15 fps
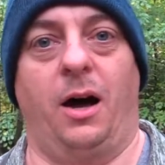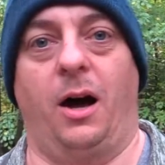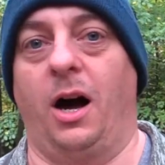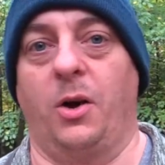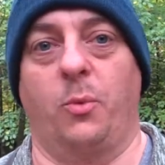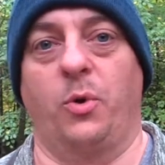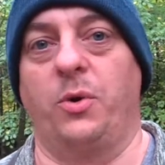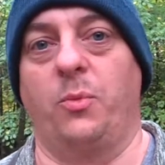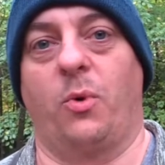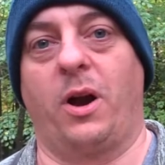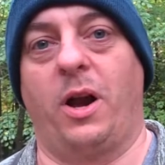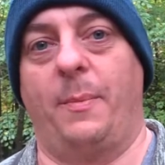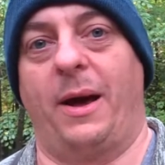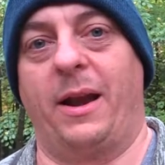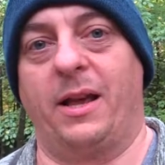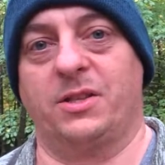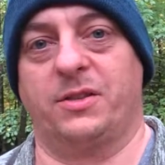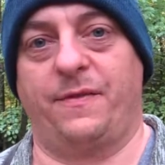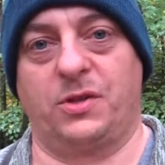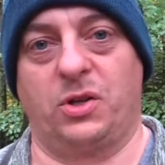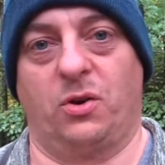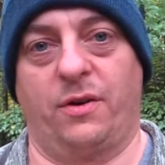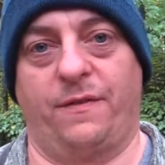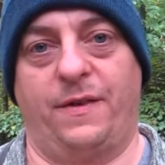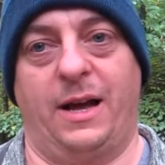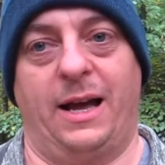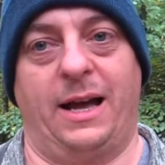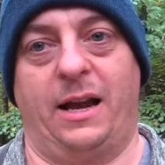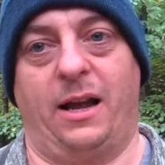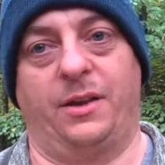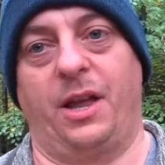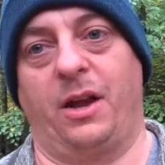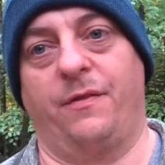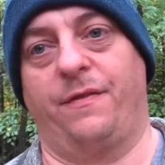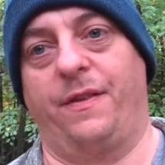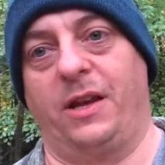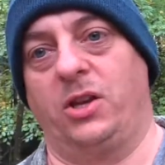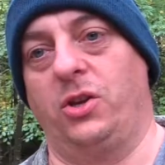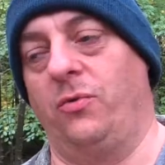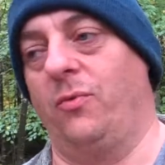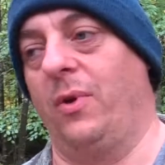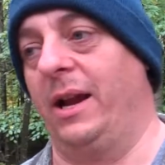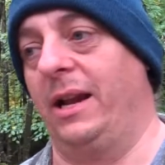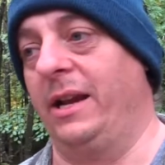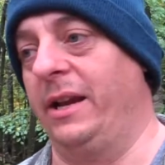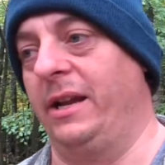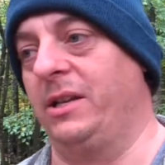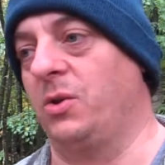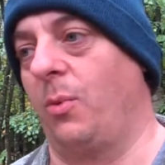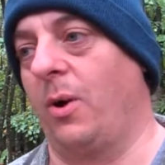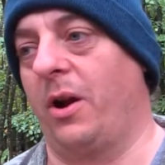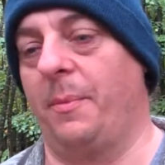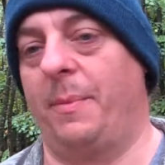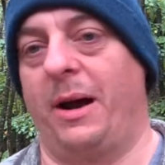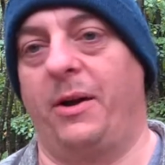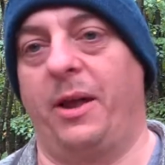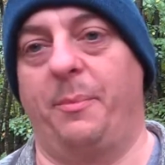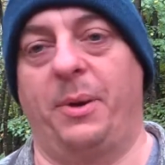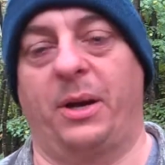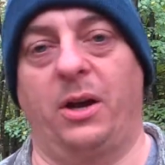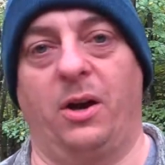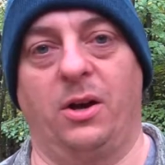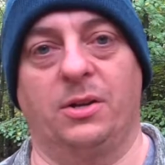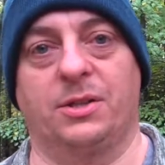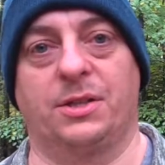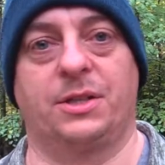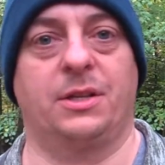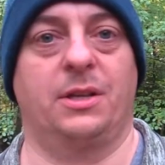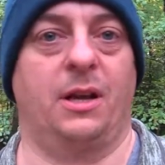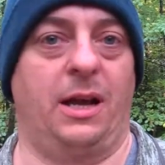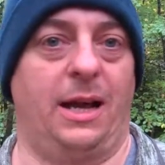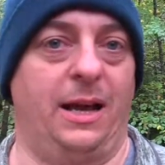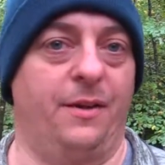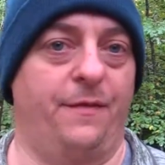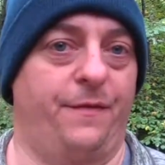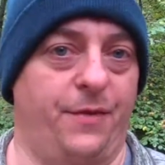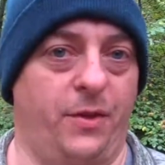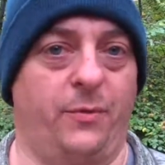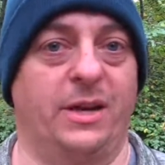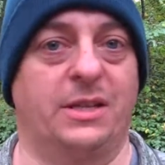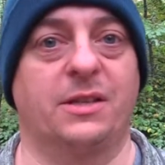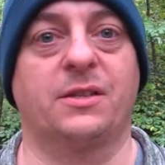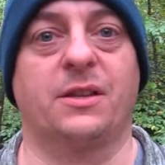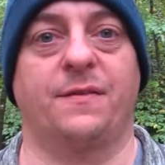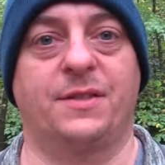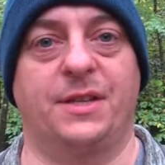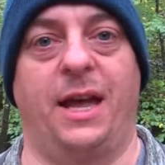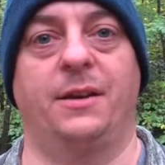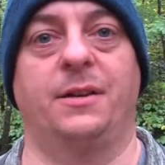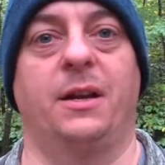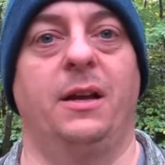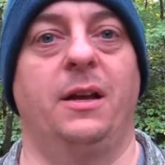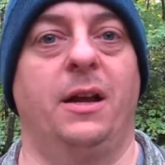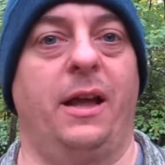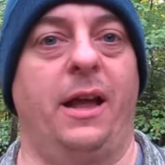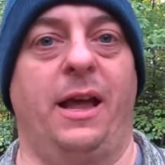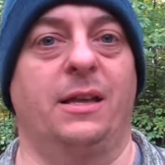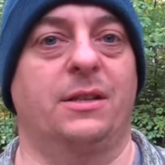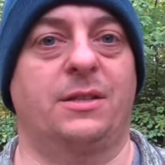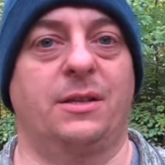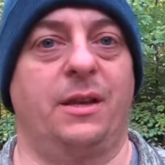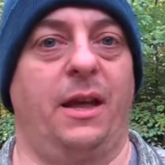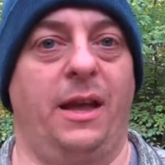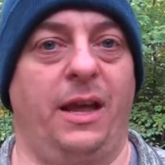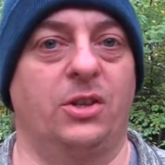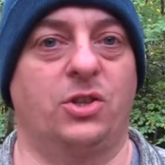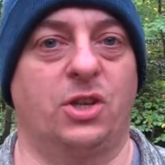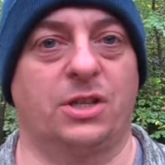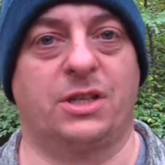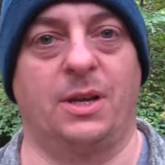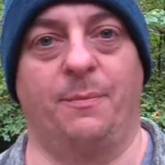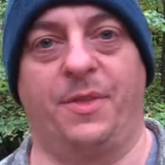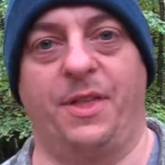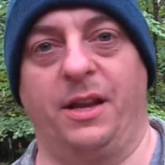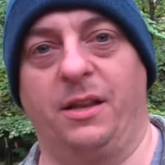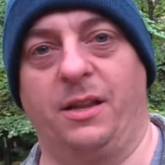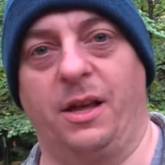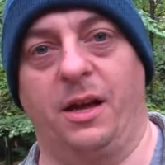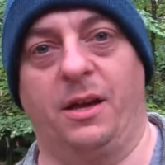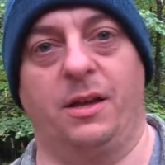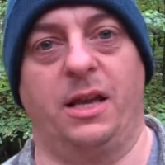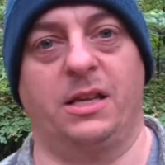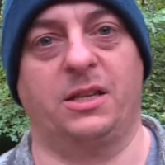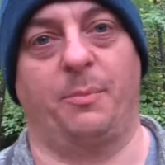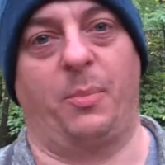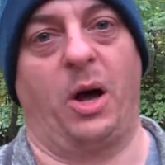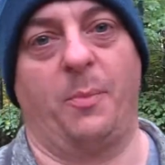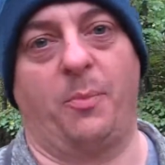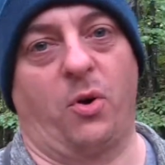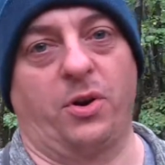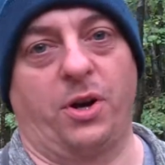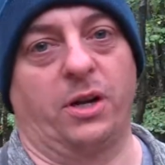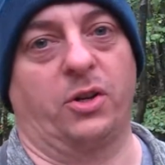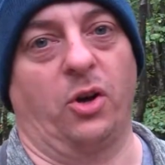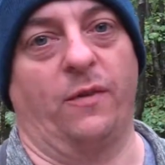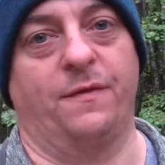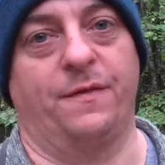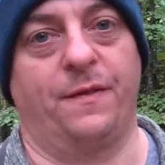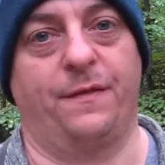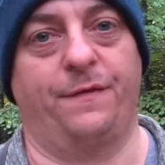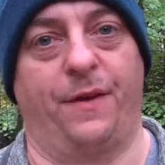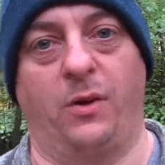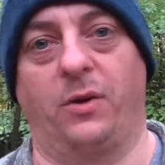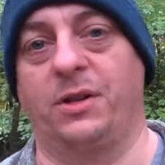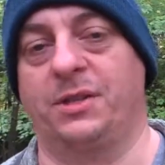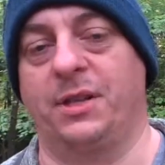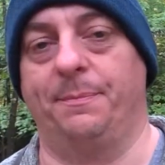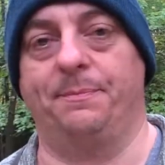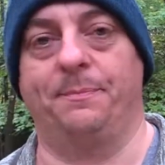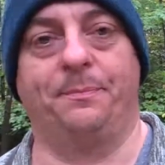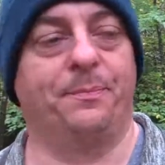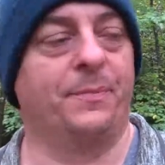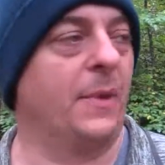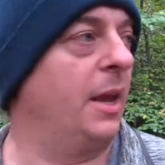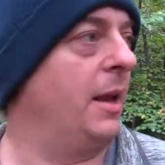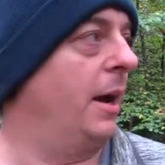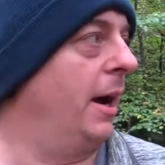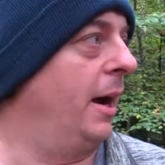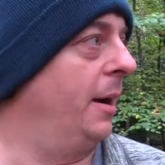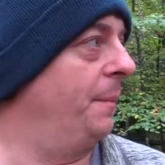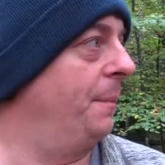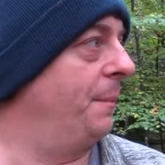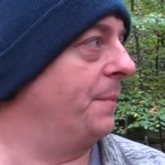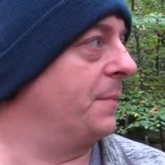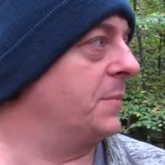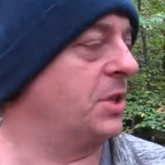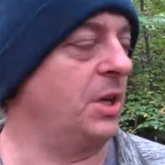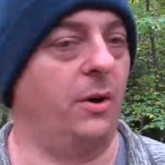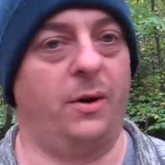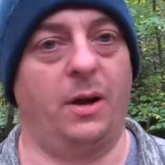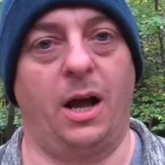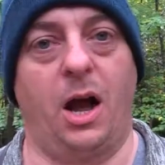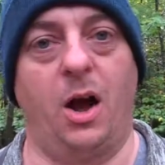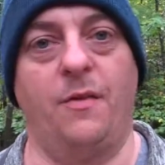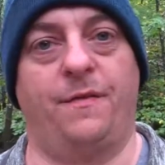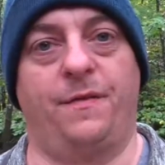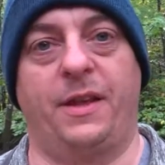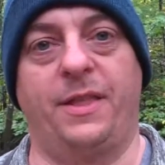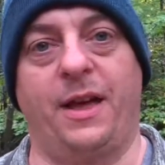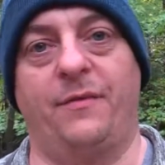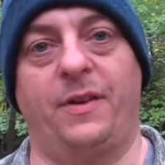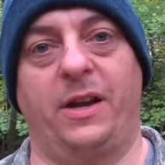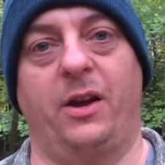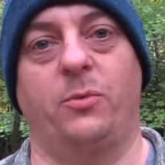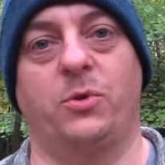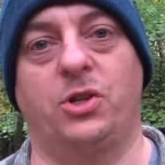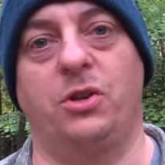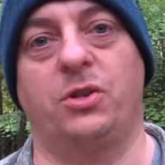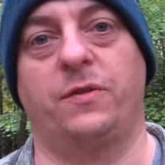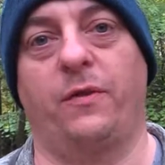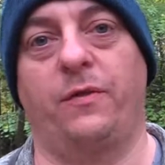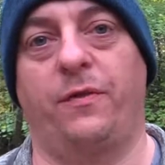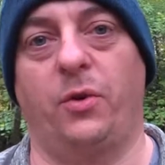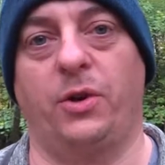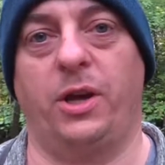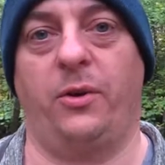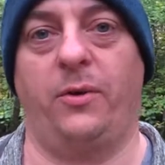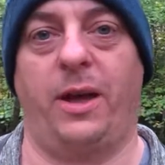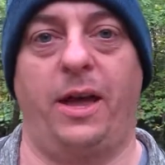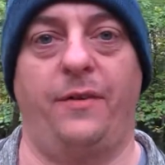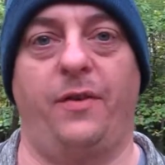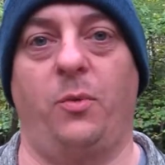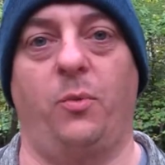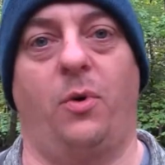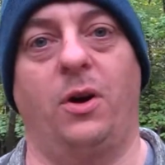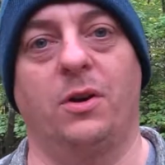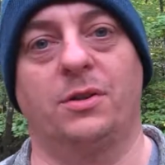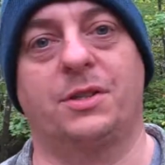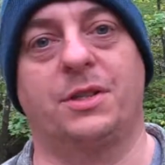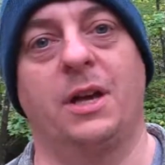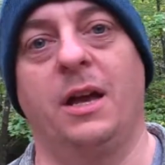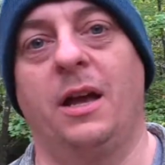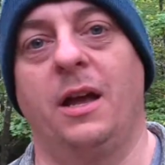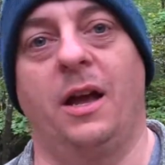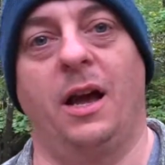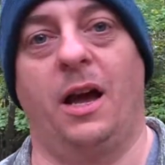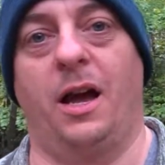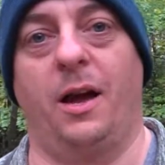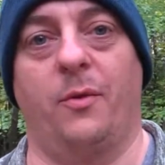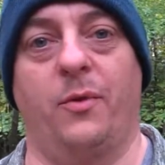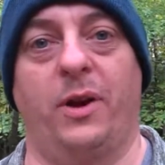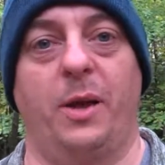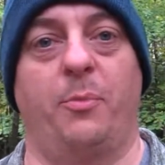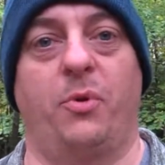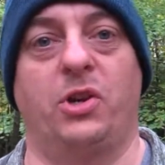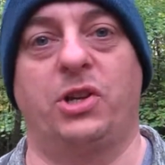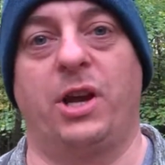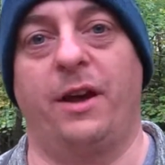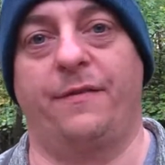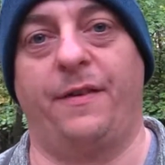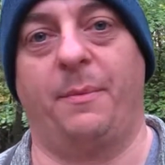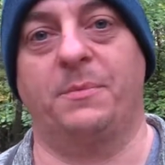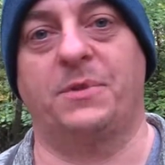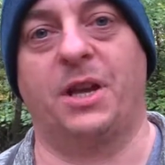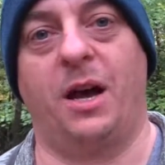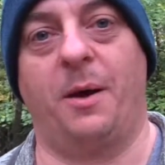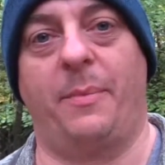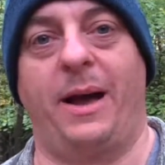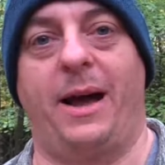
I wouldn't worry about it as a photographer, and I don't think you really need to worry about it because uh, for the reasons I've said, it's it's just something that it's a byproduct of focusing. um, So hopefully that video was useful for you. If it was, uh, really appreciate a thumbs up.